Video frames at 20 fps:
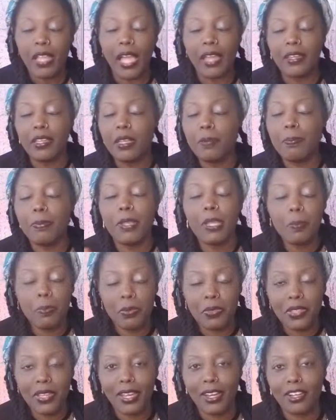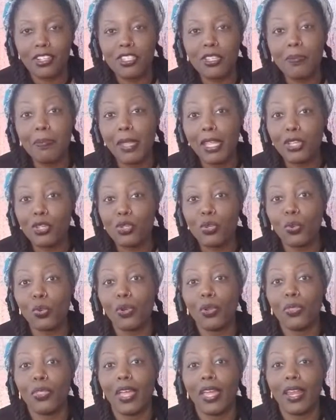I need people there to make
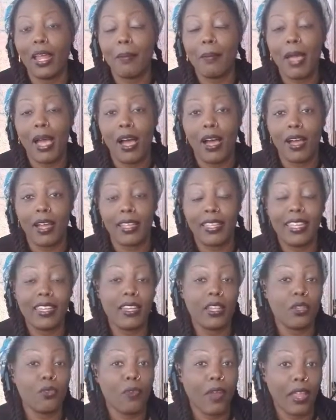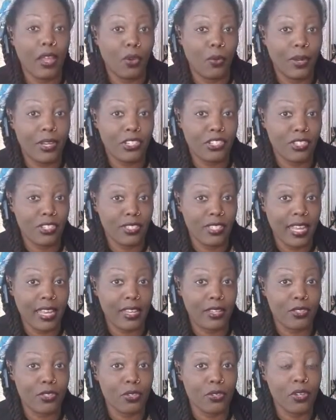sure that I'm getting the right questions
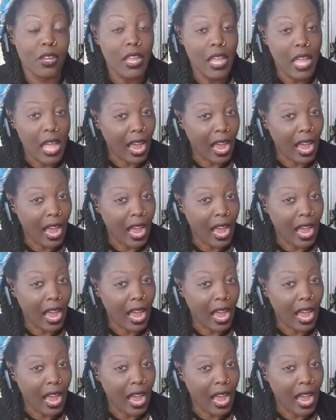answered.